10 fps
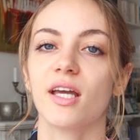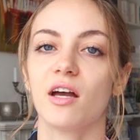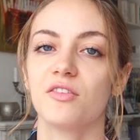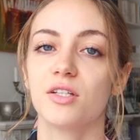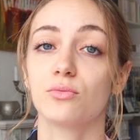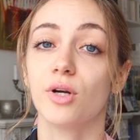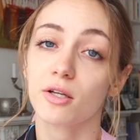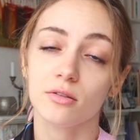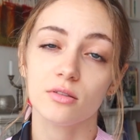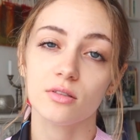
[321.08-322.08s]
caffeine
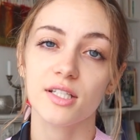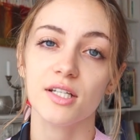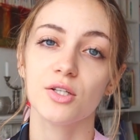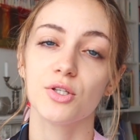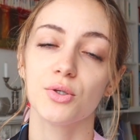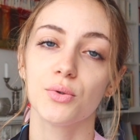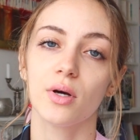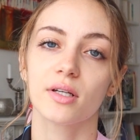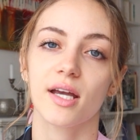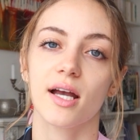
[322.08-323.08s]
regularly, you
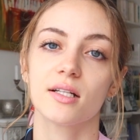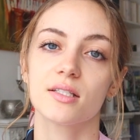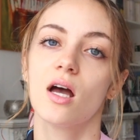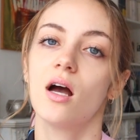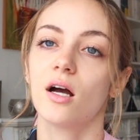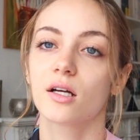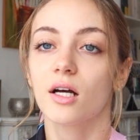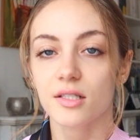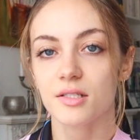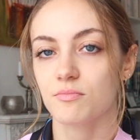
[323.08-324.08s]
get
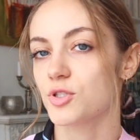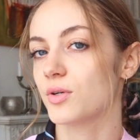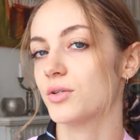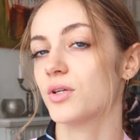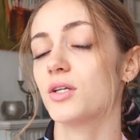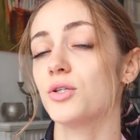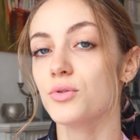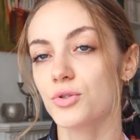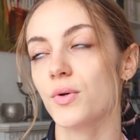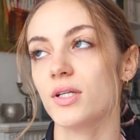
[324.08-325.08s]
accustomed to it, you get
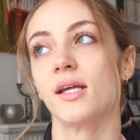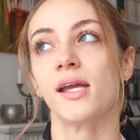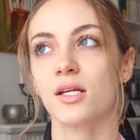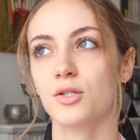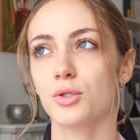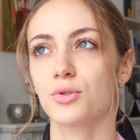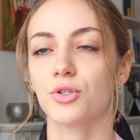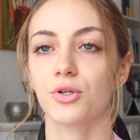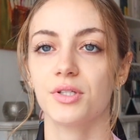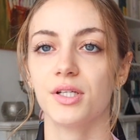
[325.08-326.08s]
used to it, and you
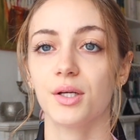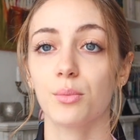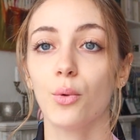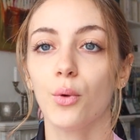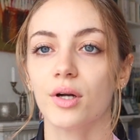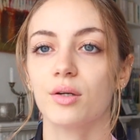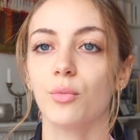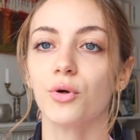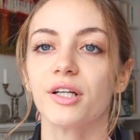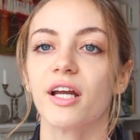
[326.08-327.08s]
start needing more and
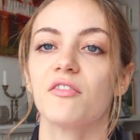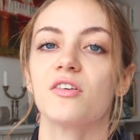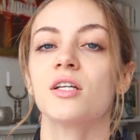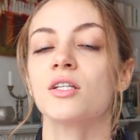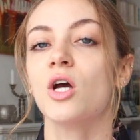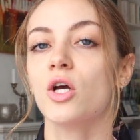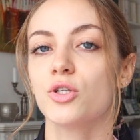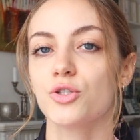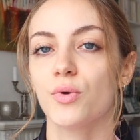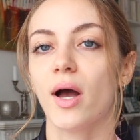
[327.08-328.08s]
more caffeine
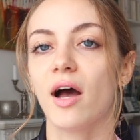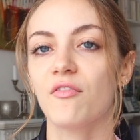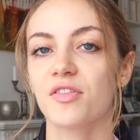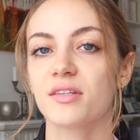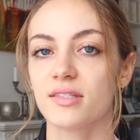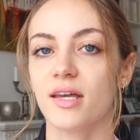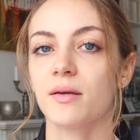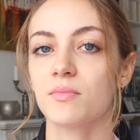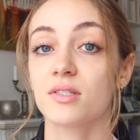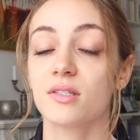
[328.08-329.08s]
to have the
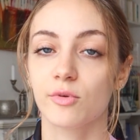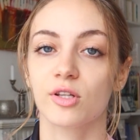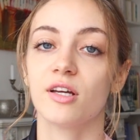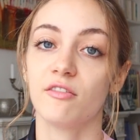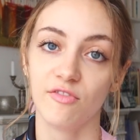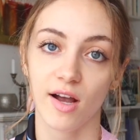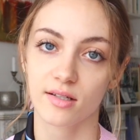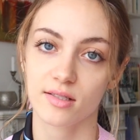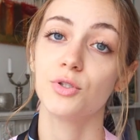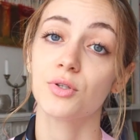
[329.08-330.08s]
same stimulant
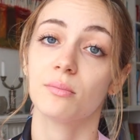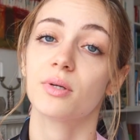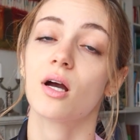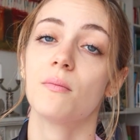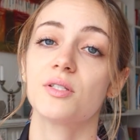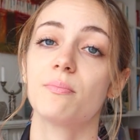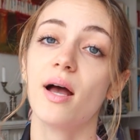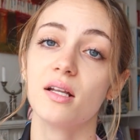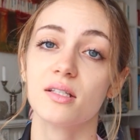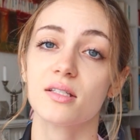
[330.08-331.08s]
effect. You can become
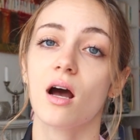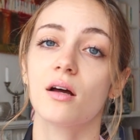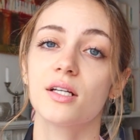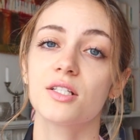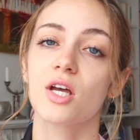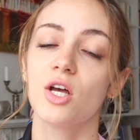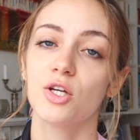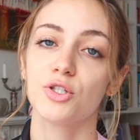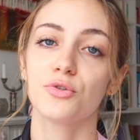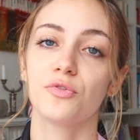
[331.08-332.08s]
dependent on it
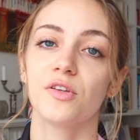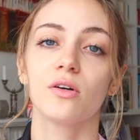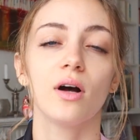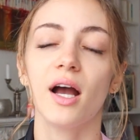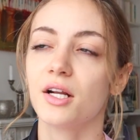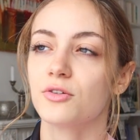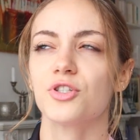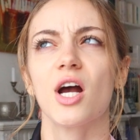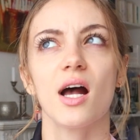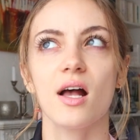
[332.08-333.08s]
to feel
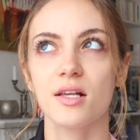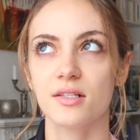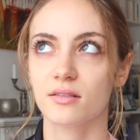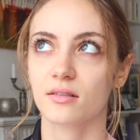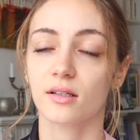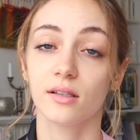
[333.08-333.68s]
energized and